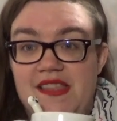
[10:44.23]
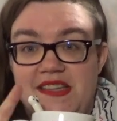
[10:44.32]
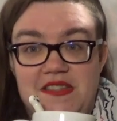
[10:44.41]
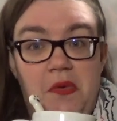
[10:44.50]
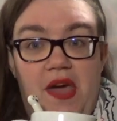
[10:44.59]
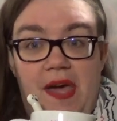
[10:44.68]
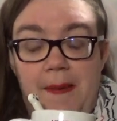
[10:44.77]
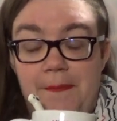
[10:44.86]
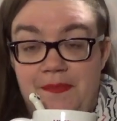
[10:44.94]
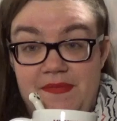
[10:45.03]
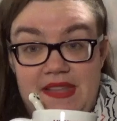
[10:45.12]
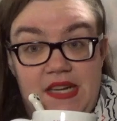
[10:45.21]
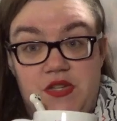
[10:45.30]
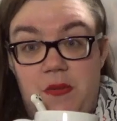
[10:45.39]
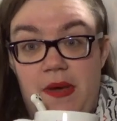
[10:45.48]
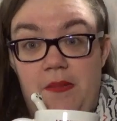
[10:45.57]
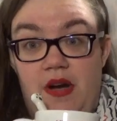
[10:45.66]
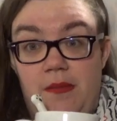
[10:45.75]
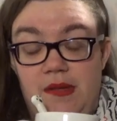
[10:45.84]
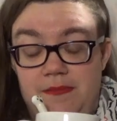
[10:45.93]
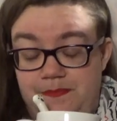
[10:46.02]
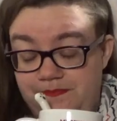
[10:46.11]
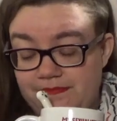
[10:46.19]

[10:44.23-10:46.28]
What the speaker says: that's okay, that's not my problem.